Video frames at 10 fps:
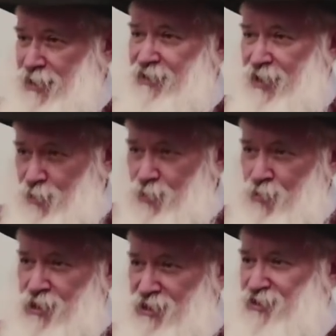to hear that
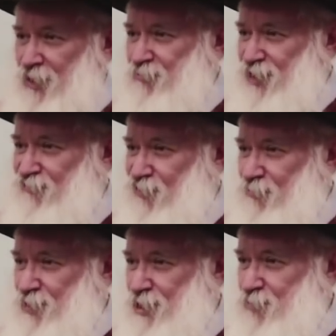you need something
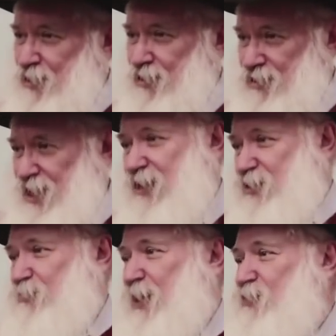from me because that
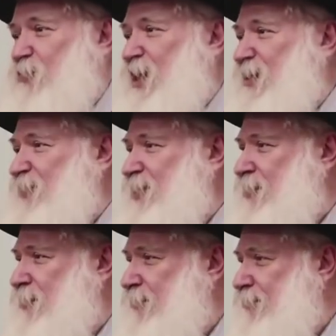explains why I'm
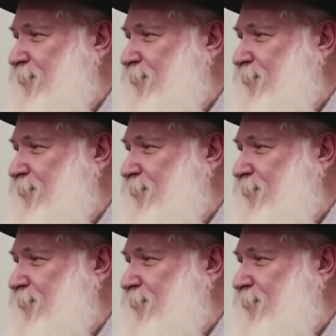here.